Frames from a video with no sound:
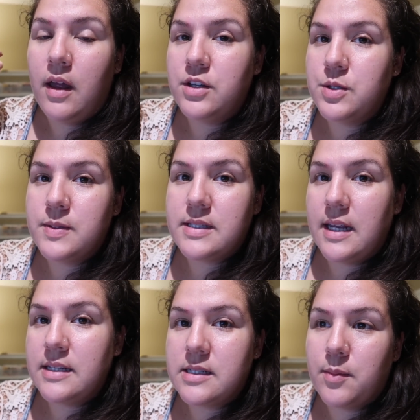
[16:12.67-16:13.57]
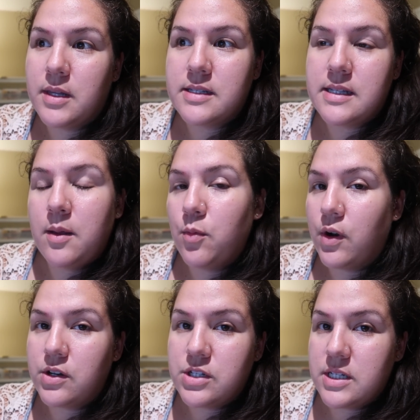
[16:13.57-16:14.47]
She was saying some of the same
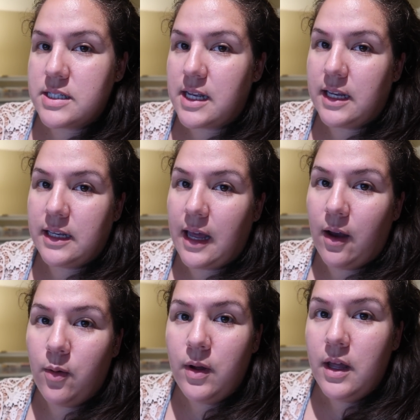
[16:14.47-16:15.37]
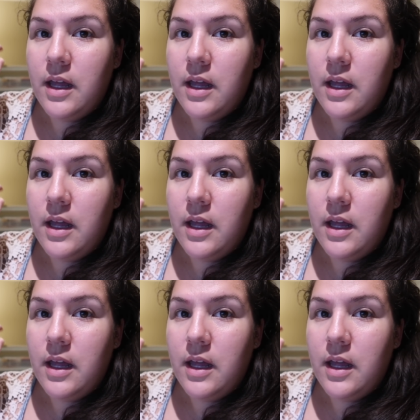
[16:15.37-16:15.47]
words she's saying now,